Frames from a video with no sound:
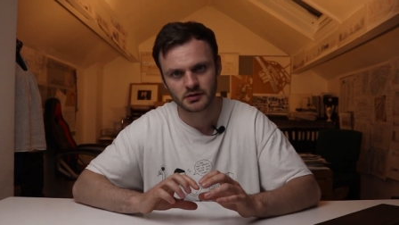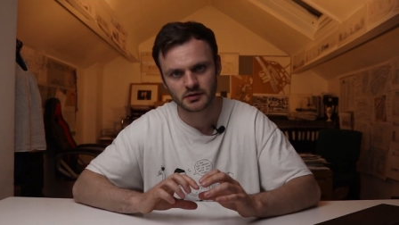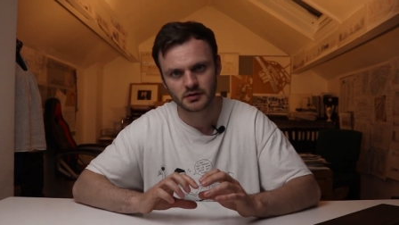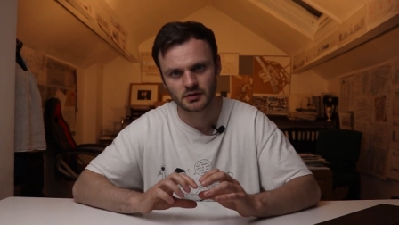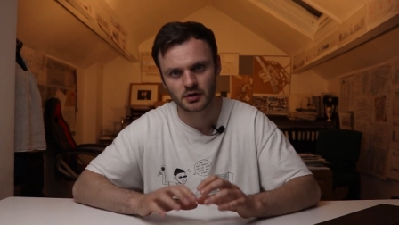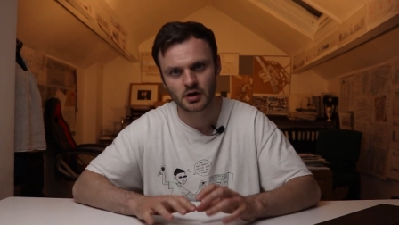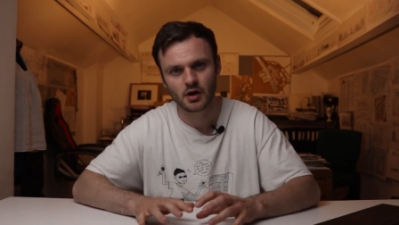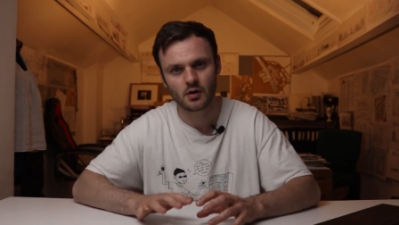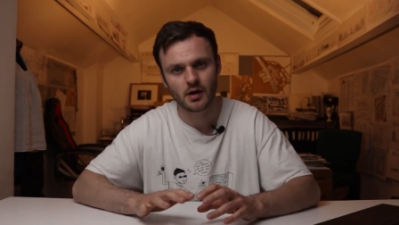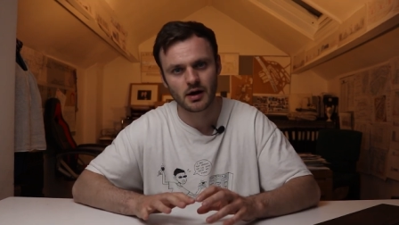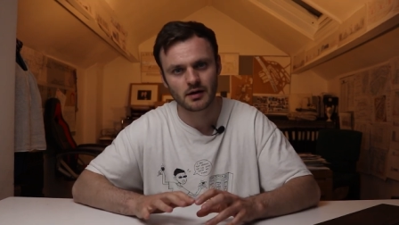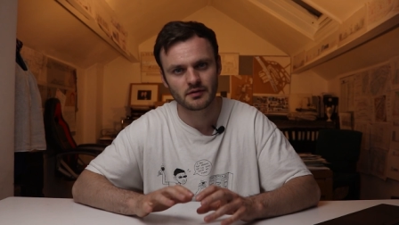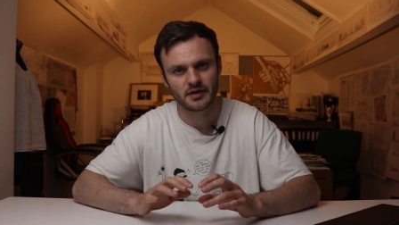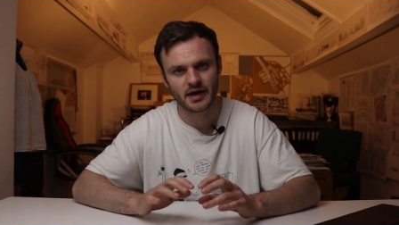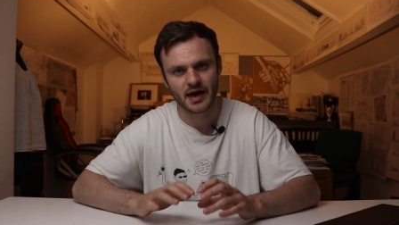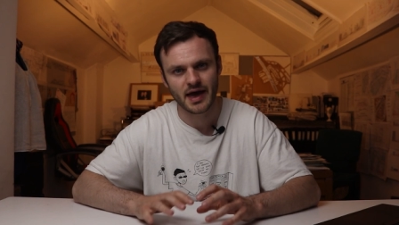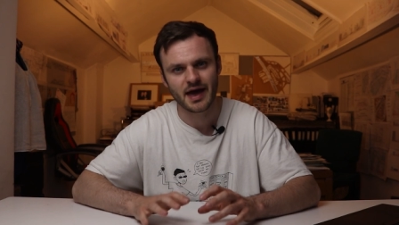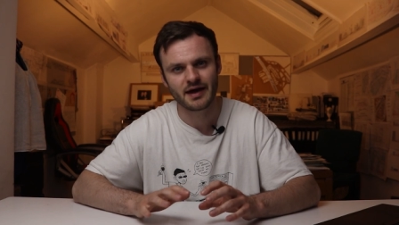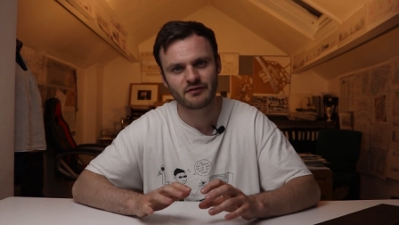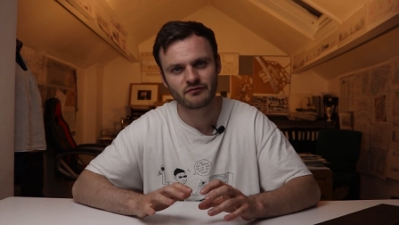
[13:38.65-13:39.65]
that go out
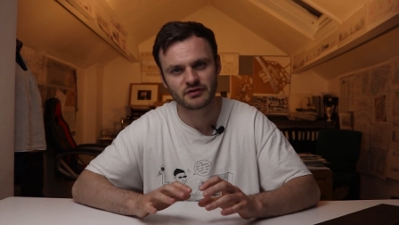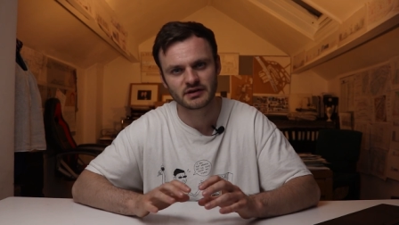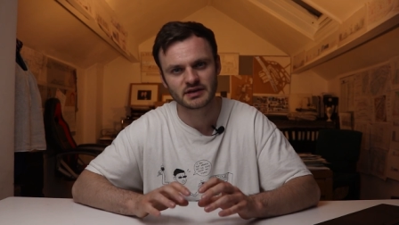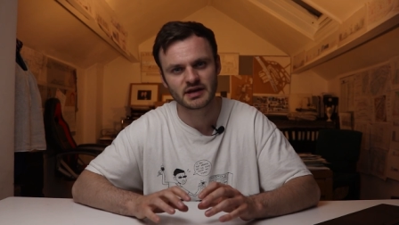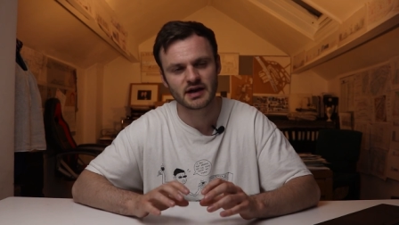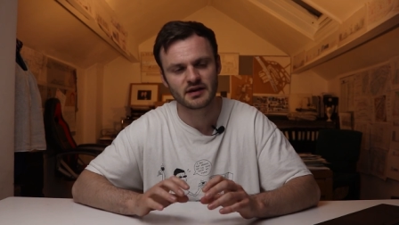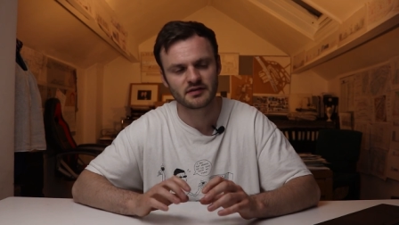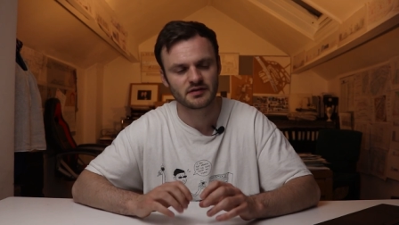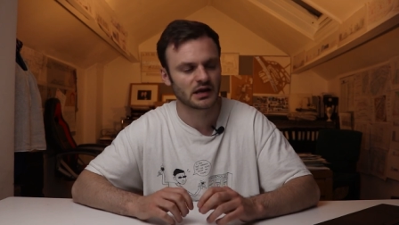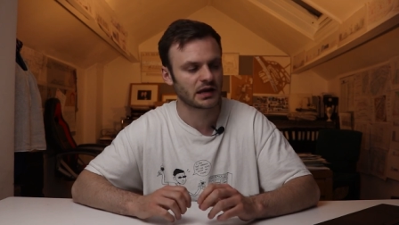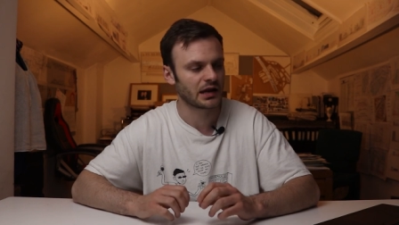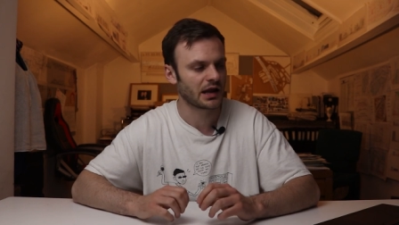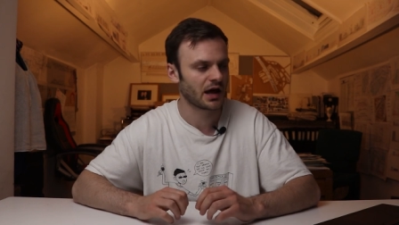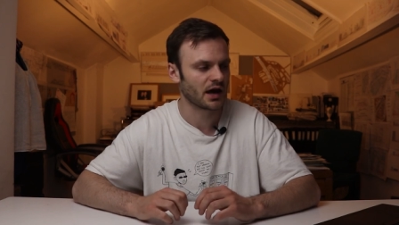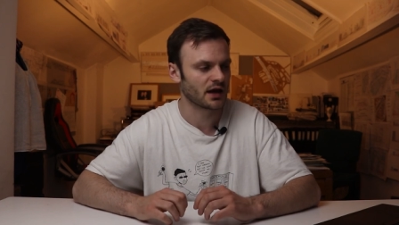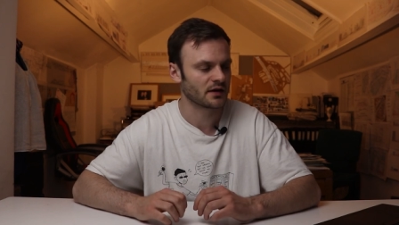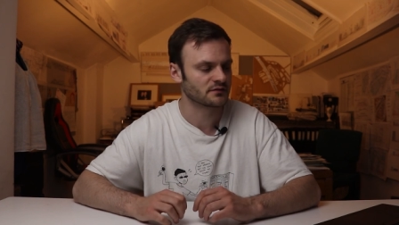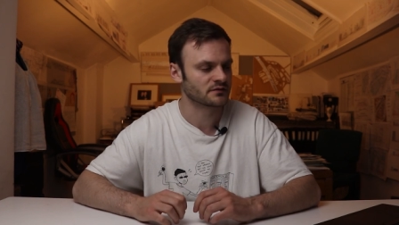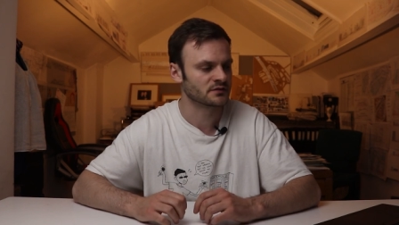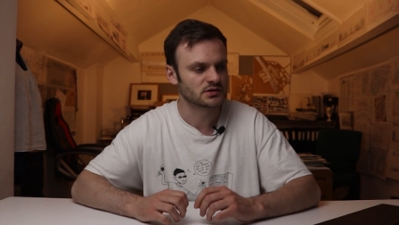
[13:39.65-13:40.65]
there every day of their
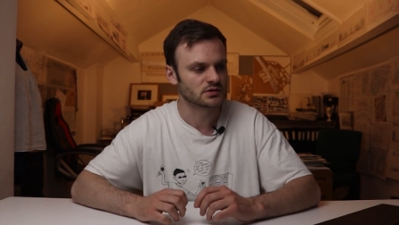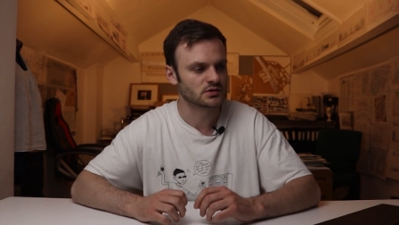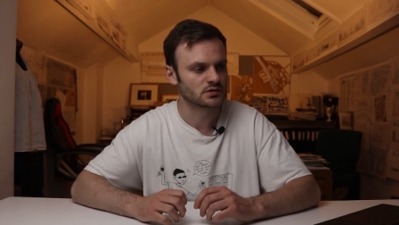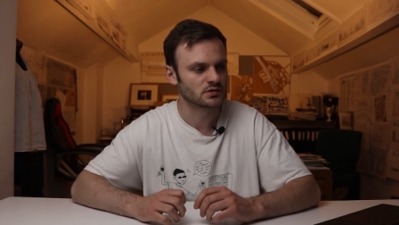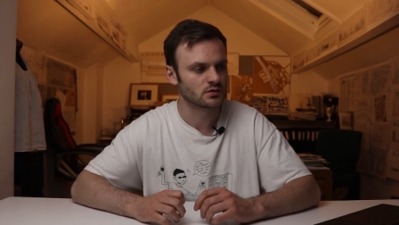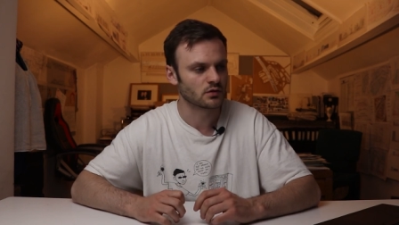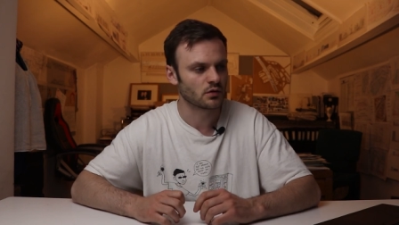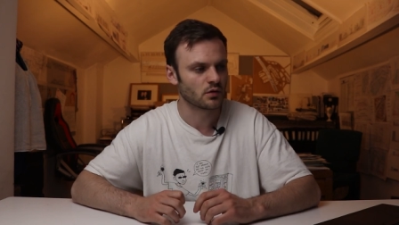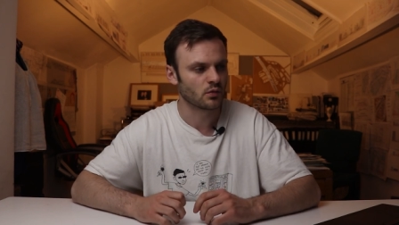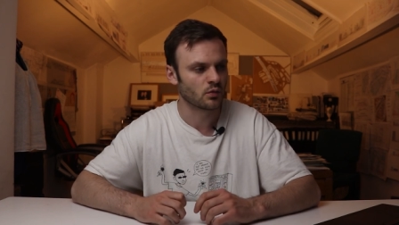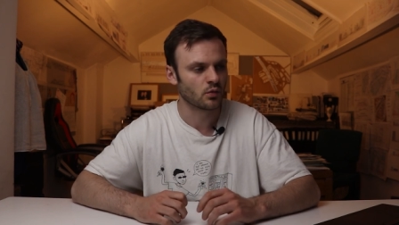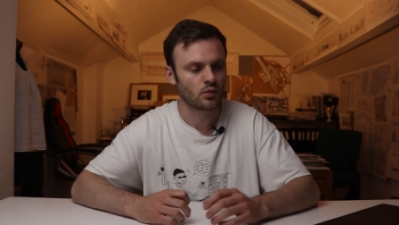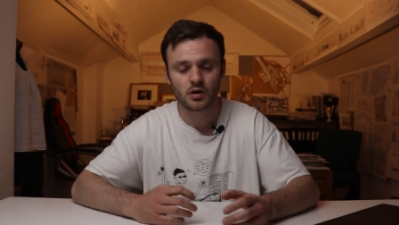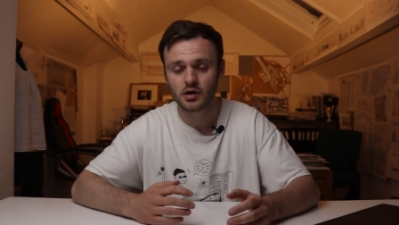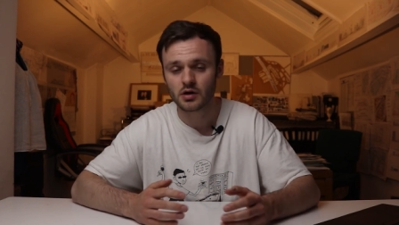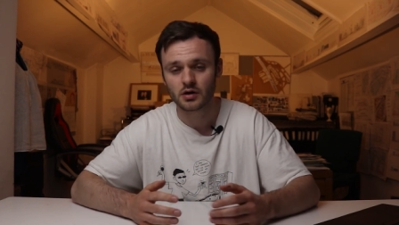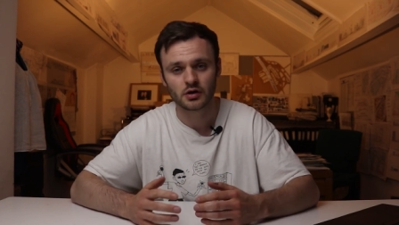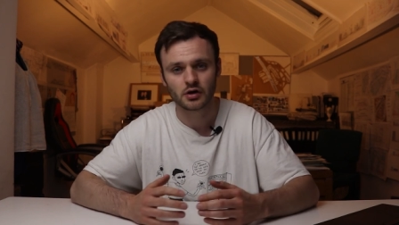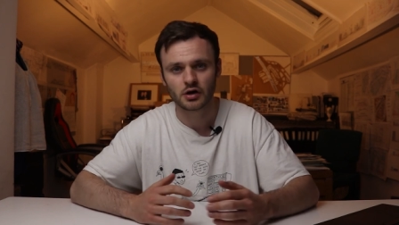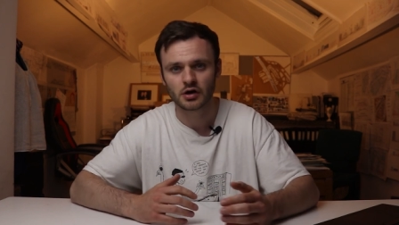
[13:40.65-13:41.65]
lives to
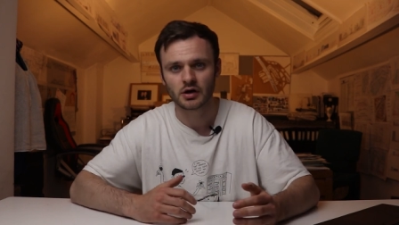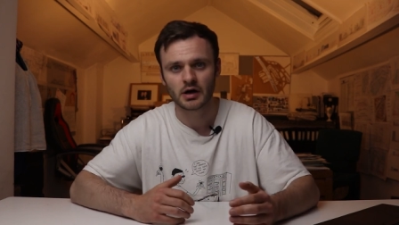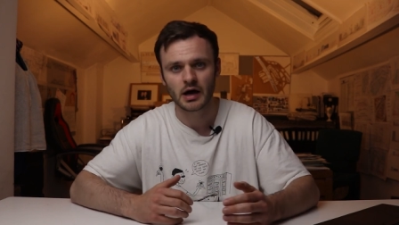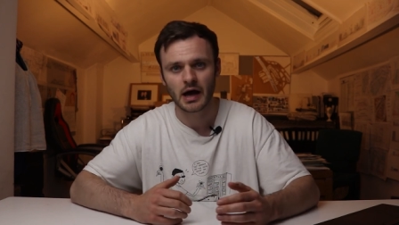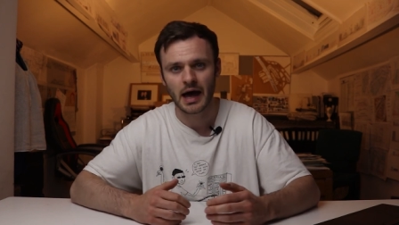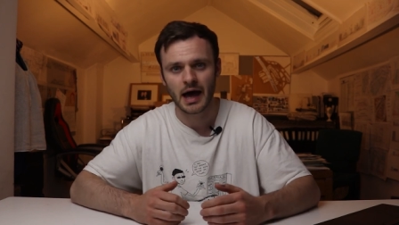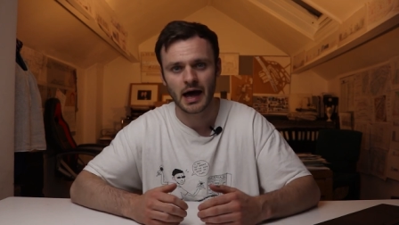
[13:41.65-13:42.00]
work